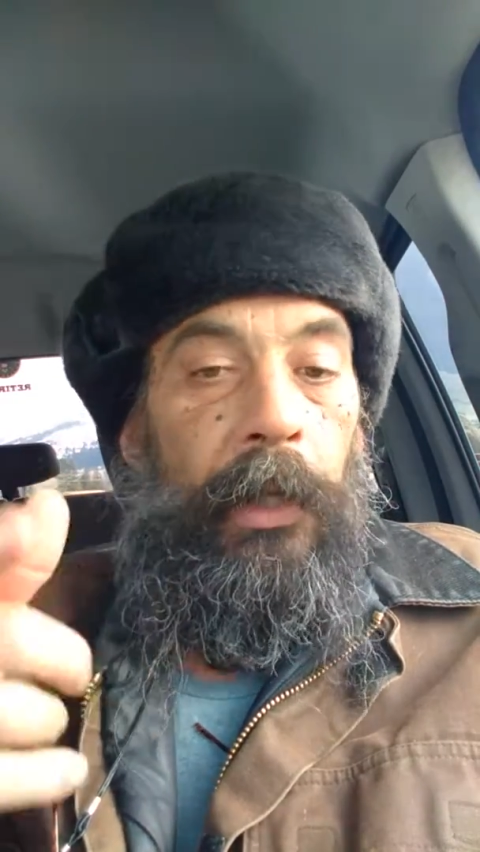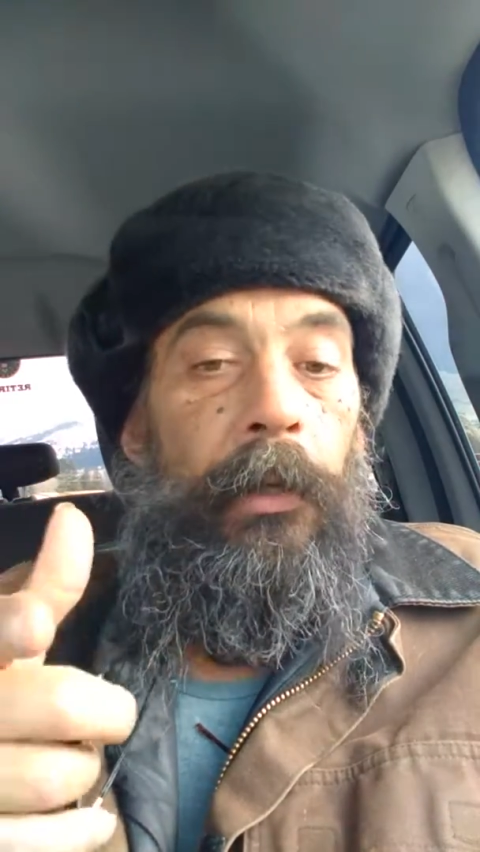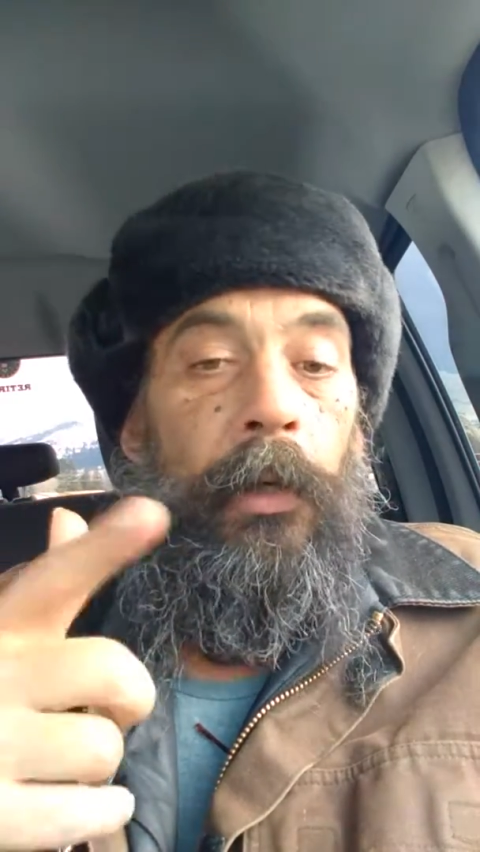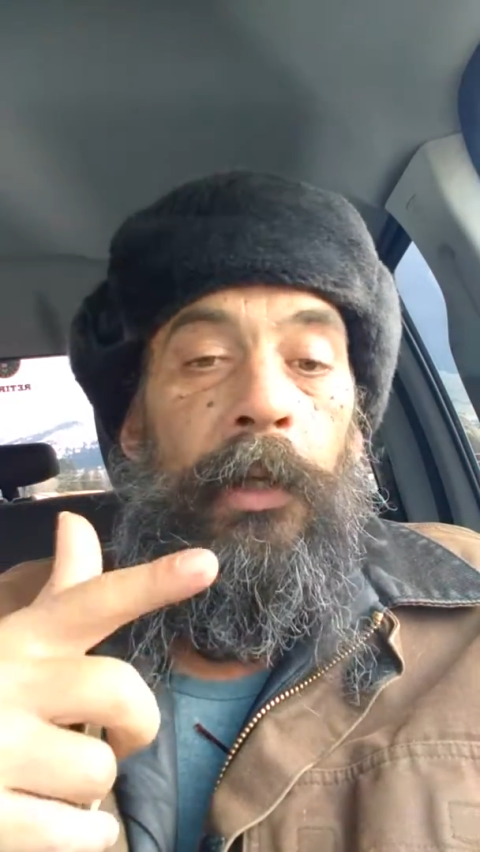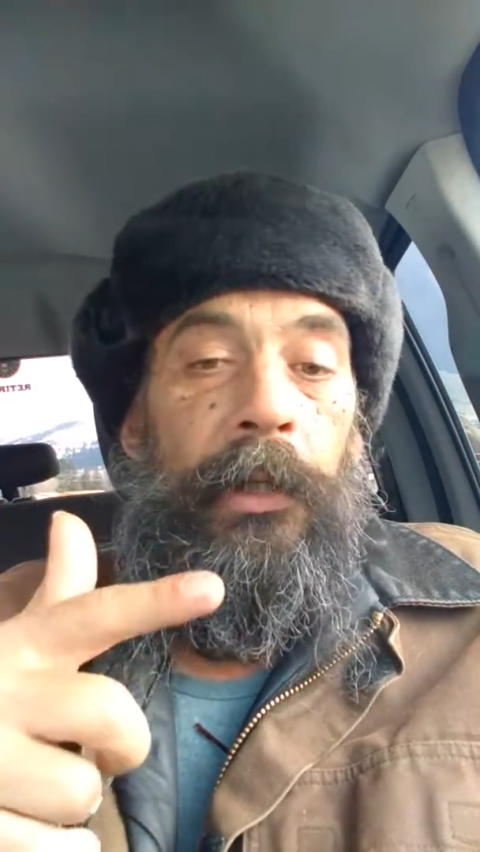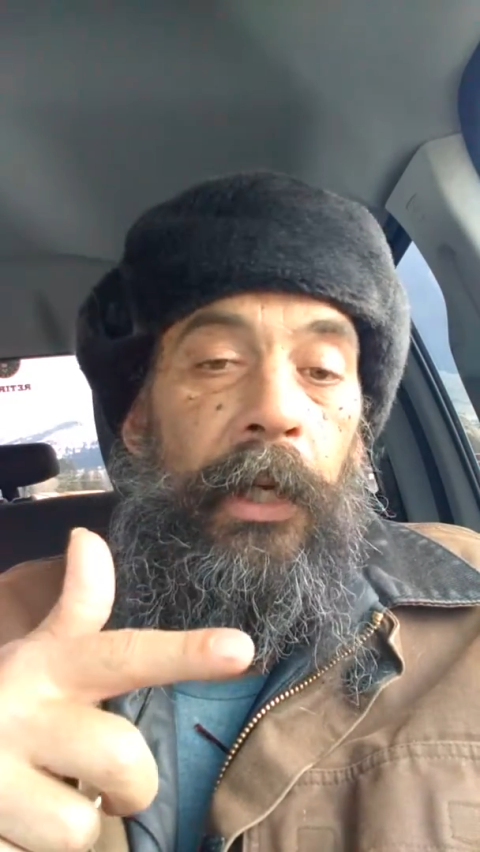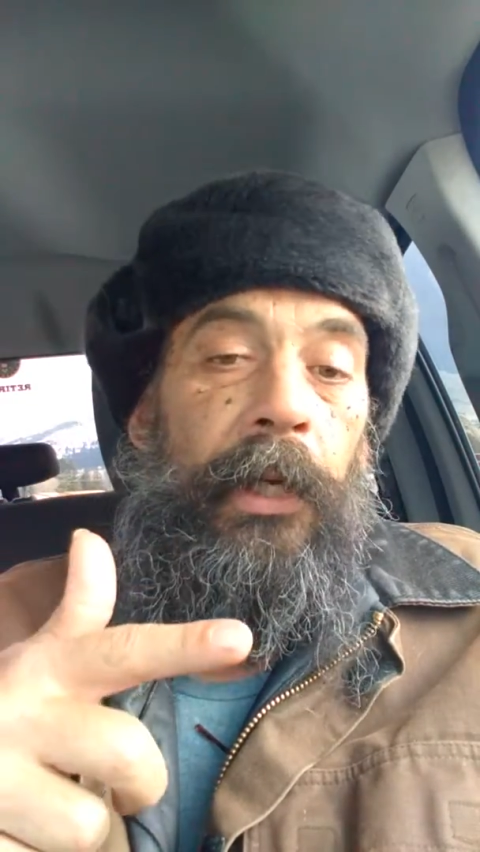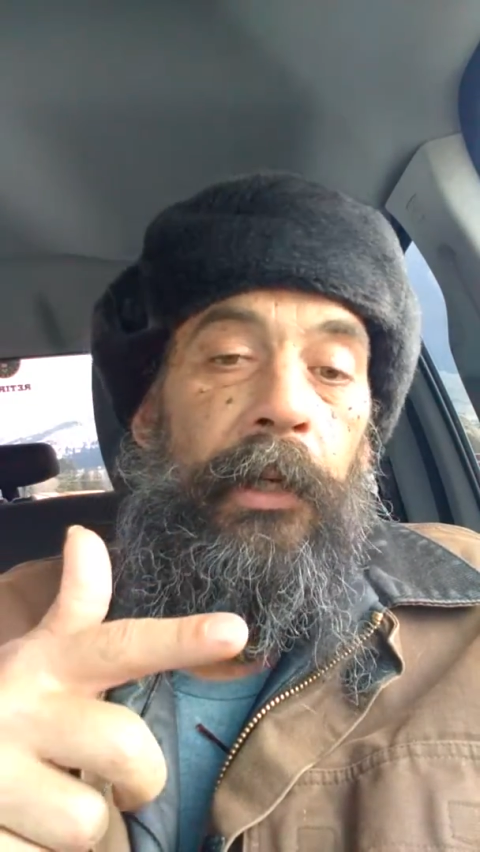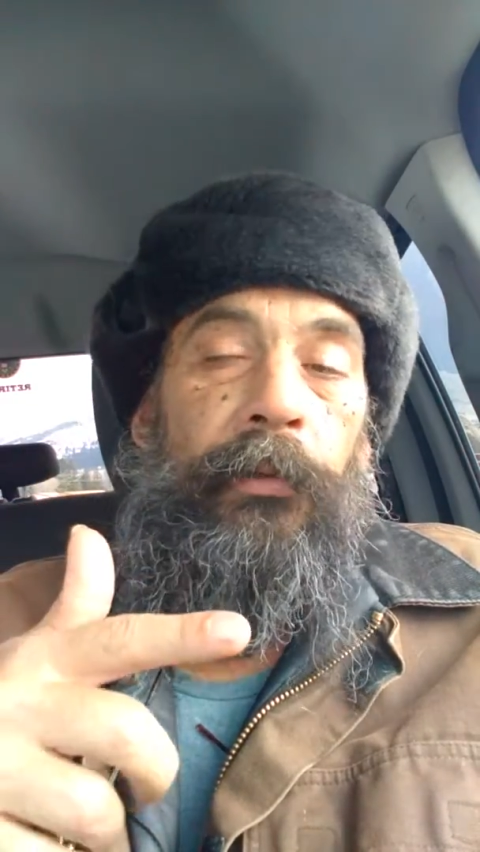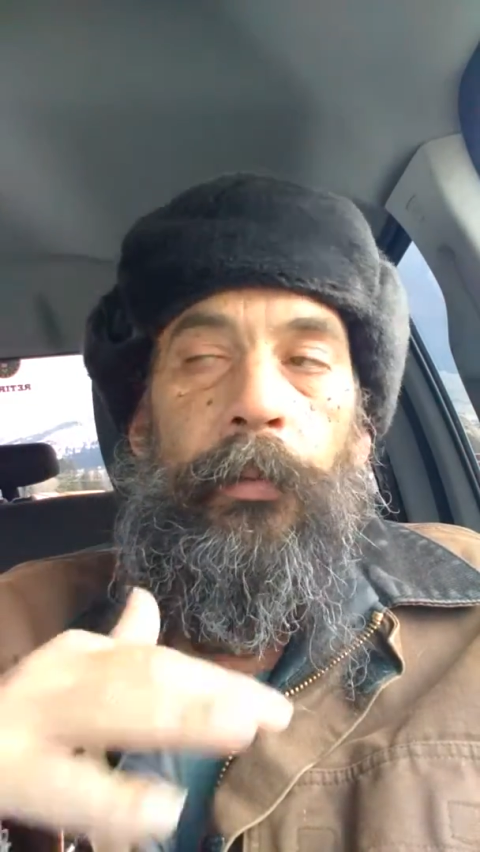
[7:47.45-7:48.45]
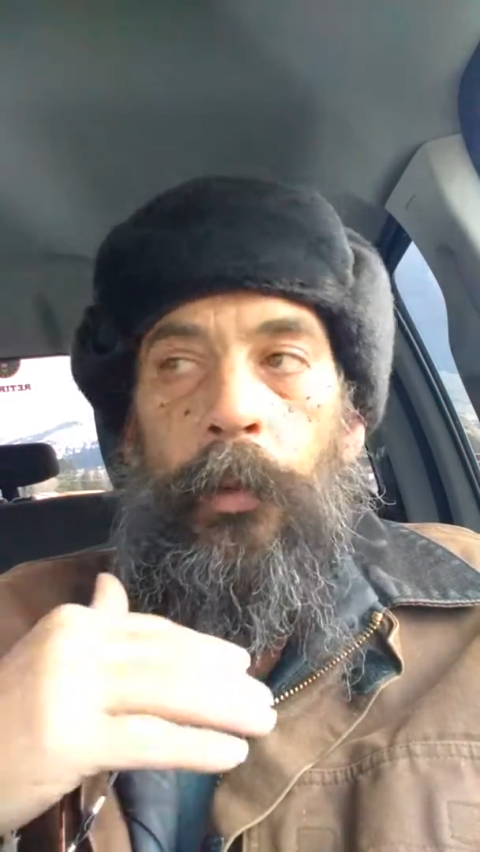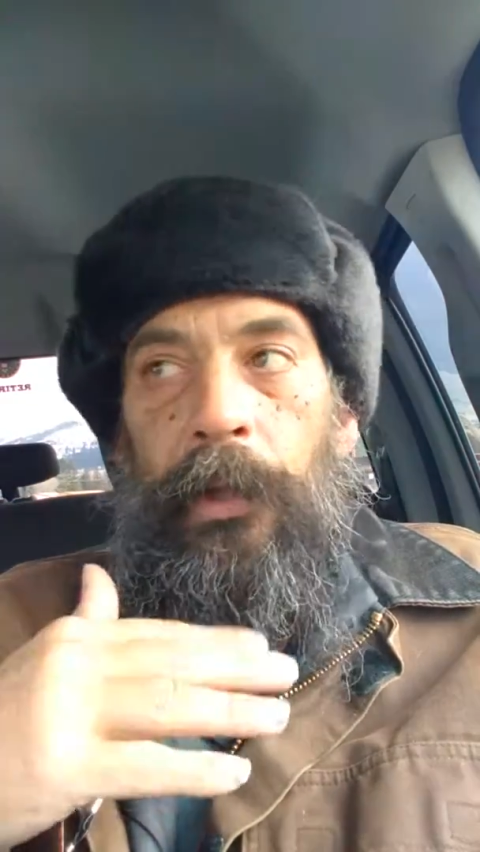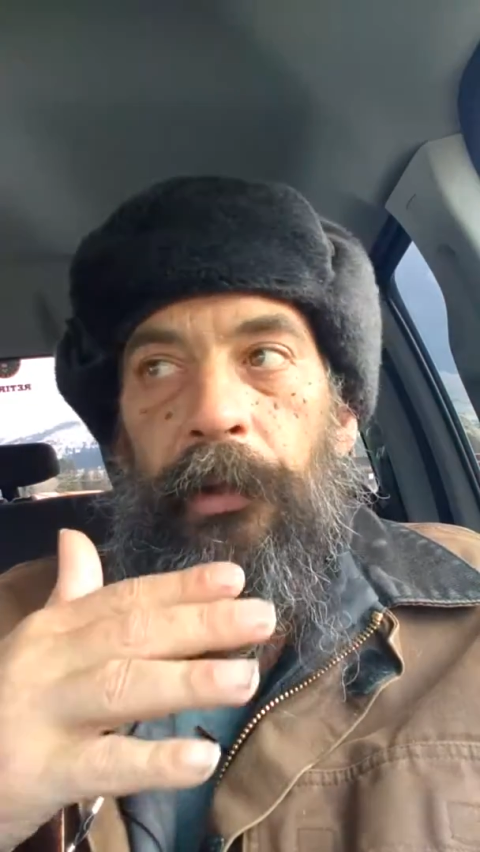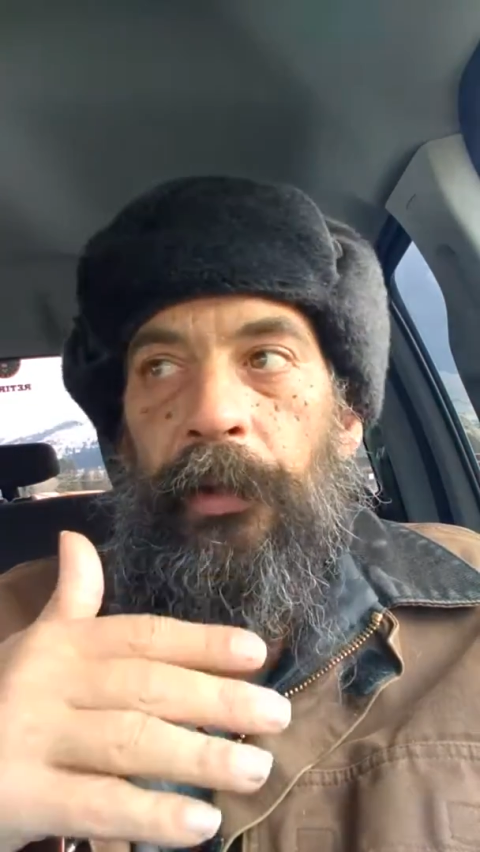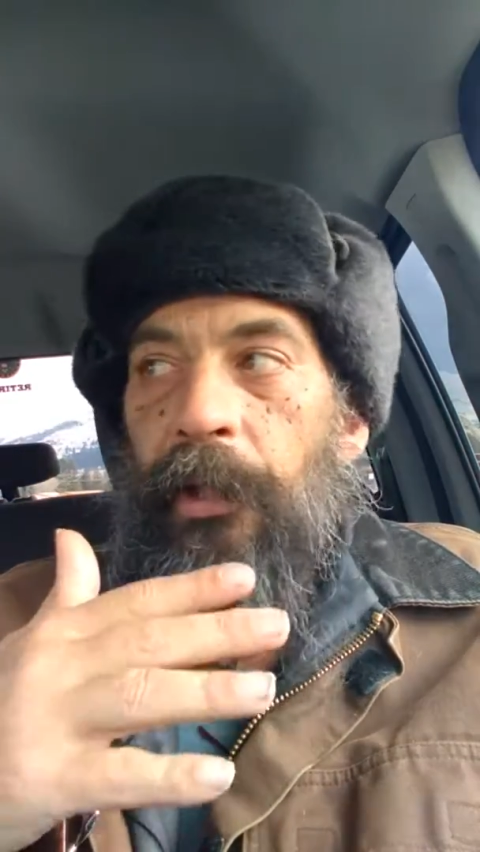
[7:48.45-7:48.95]
And Ankh X, we're
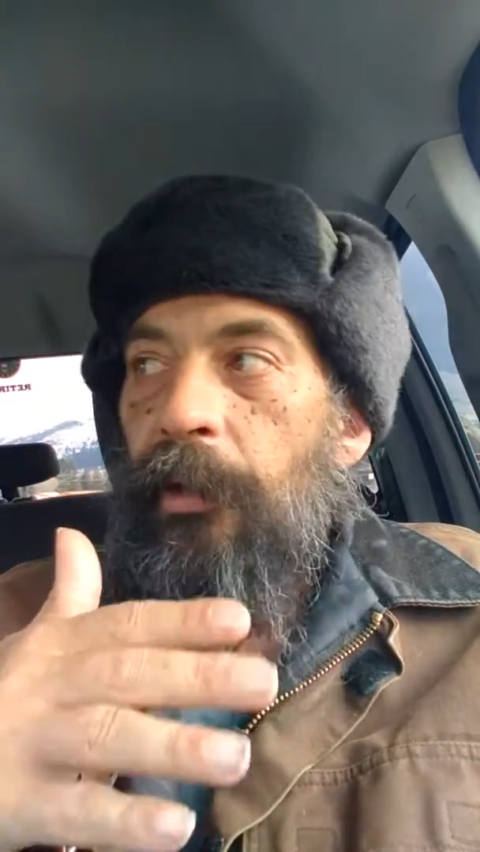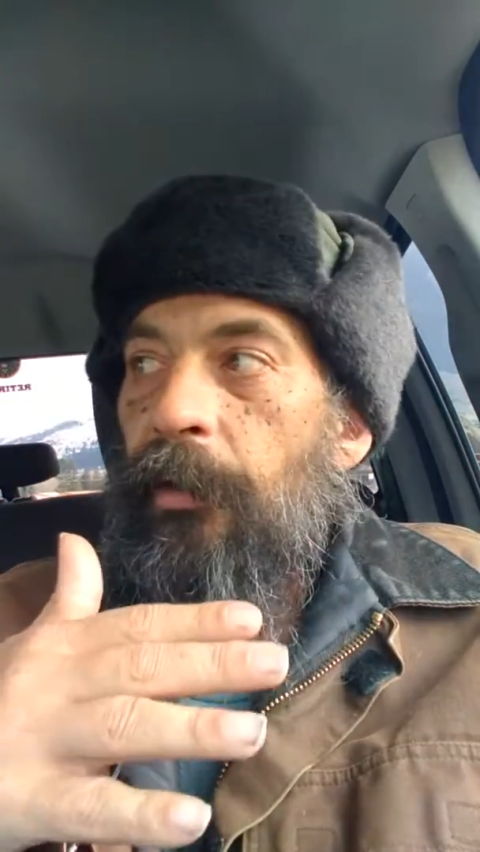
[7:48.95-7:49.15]
going to take you